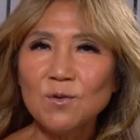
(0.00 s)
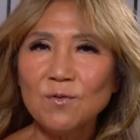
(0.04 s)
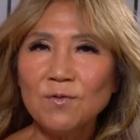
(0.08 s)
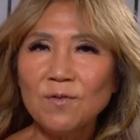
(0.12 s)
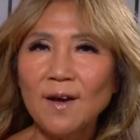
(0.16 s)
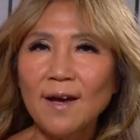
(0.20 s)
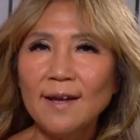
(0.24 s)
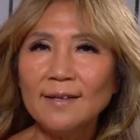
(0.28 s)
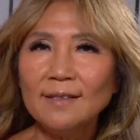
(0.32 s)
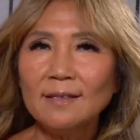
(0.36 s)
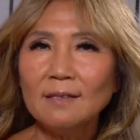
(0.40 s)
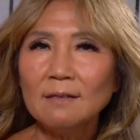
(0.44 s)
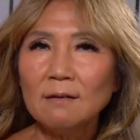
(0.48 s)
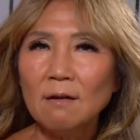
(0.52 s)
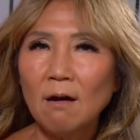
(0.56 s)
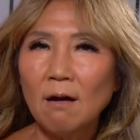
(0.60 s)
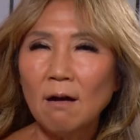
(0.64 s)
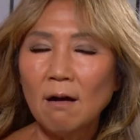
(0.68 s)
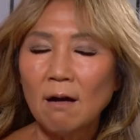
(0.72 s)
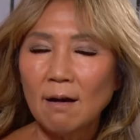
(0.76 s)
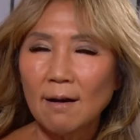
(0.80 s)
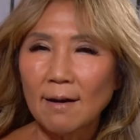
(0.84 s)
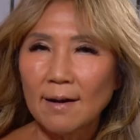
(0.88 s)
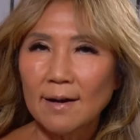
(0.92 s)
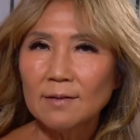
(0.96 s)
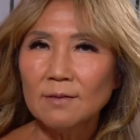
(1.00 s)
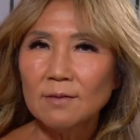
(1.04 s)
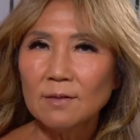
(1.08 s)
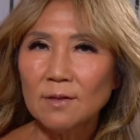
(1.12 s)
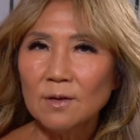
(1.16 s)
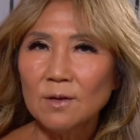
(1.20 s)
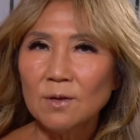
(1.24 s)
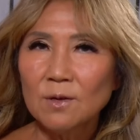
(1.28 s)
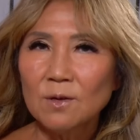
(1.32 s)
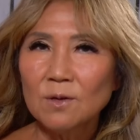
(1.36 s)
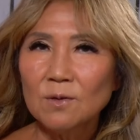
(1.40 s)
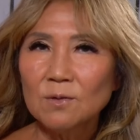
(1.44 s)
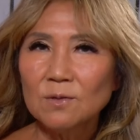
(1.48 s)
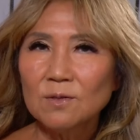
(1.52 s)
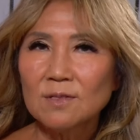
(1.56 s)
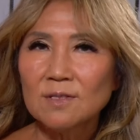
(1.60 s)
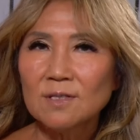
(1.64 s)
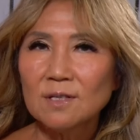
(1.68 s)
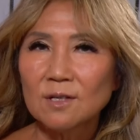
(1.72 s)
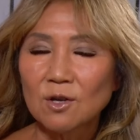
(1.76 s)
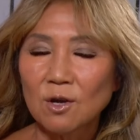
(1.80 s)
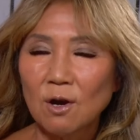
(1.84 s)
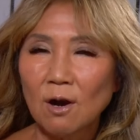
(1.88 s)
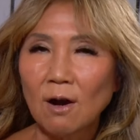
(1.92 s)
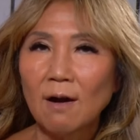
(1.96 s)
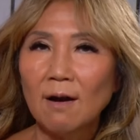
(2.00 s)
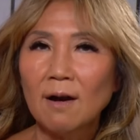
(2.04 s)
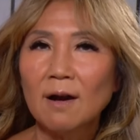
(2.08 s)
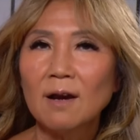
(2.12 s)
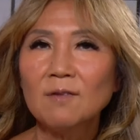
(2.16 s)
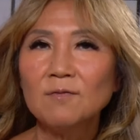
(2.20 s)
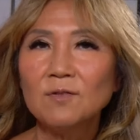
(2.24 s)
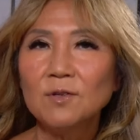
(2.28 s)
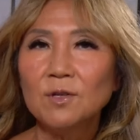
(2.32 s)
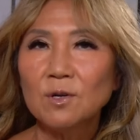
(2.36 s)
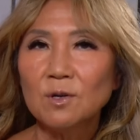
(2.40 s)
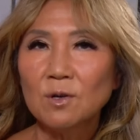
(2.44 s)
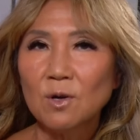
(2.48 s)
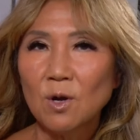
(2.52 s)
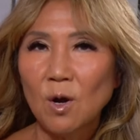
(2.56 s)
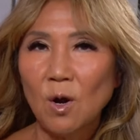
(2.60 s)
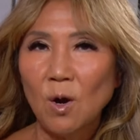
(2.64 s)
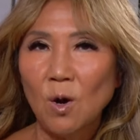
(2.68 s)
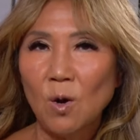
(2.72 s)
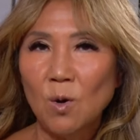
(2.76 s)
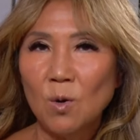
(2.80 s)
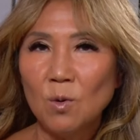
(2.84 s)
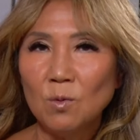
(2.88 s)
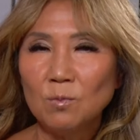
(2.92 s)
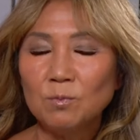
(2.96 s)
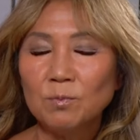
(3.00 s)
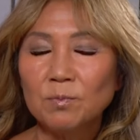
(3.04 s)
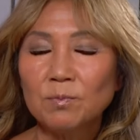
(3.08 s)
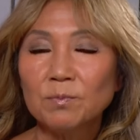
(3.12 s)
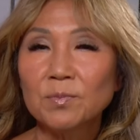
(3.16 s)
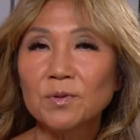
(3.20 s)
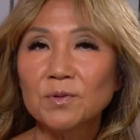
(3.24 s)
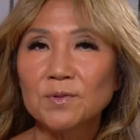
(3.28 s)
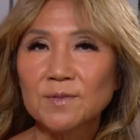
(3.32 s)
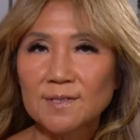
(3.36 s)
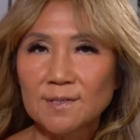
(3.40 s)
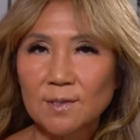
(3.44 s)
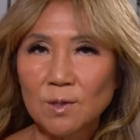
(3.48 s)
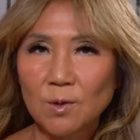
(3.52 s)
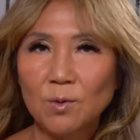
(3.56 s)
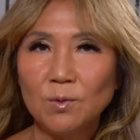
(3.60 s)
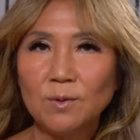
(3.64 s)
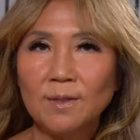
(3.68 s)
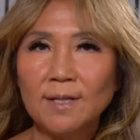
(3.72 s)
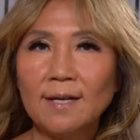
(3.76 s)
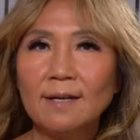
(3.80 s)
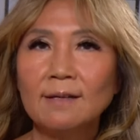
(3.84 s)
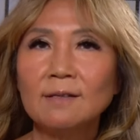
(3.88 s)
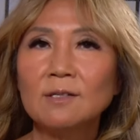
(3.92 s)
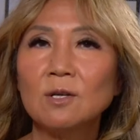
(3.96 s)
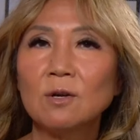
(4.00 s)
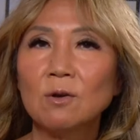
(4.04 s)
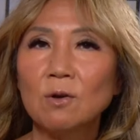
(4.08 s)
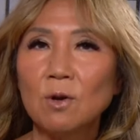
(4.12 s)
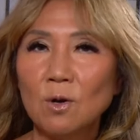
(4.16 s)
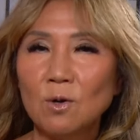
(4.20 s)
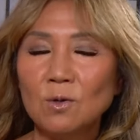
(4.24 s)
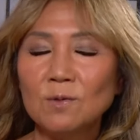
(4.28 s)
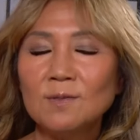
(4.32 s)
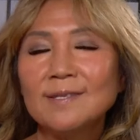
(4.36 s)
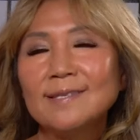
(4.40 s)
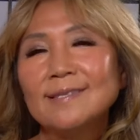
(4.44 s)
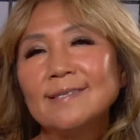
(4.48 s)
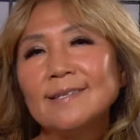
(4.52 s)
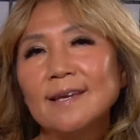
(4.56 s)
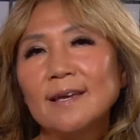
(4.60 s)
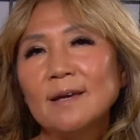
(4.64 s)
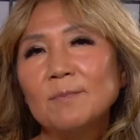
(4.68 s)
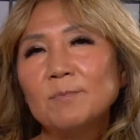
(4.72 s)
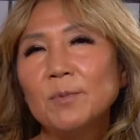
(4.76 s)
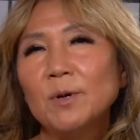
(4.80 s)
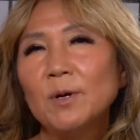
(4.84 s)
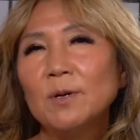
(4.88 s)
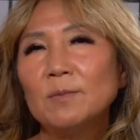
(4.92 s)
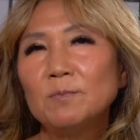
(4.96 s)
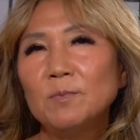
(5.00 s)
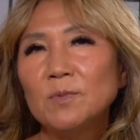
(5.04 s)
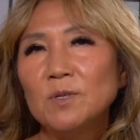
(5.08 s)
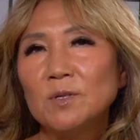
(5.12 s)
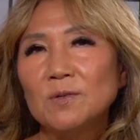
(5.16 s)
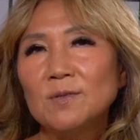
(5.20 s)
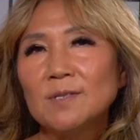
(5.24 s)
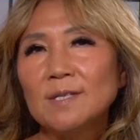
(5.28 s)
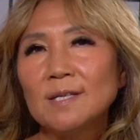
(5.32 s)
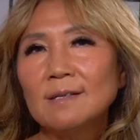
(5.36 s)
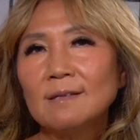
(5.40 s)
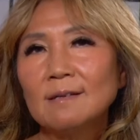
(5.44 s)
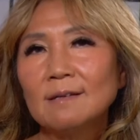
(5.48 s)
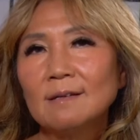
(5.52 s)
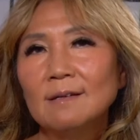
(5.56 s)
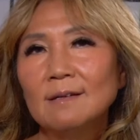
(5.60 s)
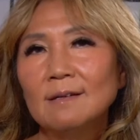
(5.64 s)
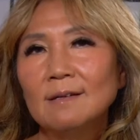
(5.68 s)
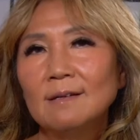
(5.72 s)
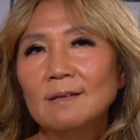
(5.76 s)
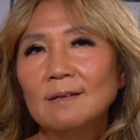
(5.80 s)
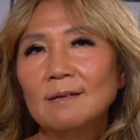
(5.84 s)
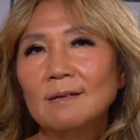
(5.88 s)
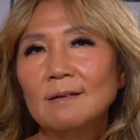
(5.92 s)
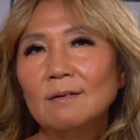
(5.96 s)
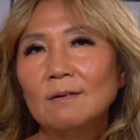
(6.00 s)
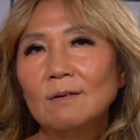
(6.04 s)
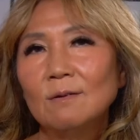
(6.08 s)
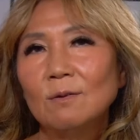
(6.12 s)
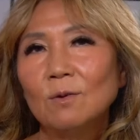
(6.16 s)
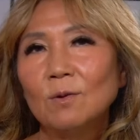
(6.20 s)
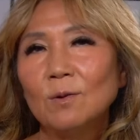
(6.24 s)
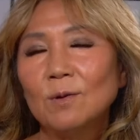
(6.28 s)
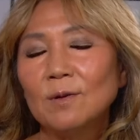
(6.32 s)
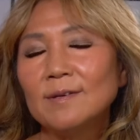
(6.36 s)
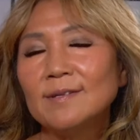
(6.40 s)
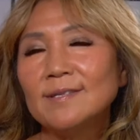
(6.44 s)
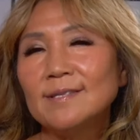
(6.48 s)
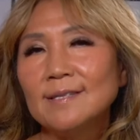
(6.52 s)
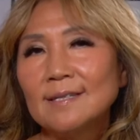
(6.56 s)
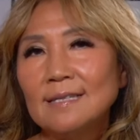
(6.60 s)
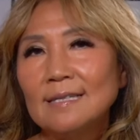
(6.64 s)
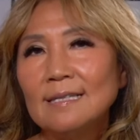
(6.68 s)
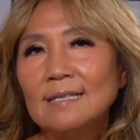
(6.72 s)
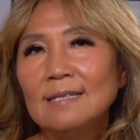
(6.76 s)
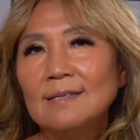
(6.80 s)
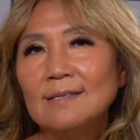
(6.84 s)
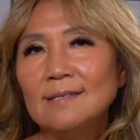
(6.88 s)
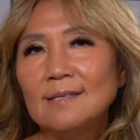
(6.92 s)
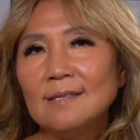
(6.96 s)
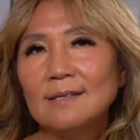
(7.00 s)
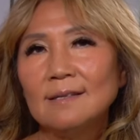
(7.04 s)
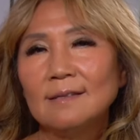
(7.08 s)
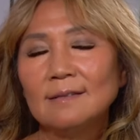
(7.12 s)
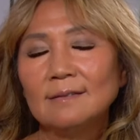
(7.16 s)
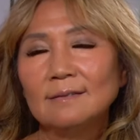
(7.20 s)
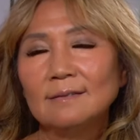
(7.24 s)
find it hard though to carve your own persona, your own stamp on music, or is it easy?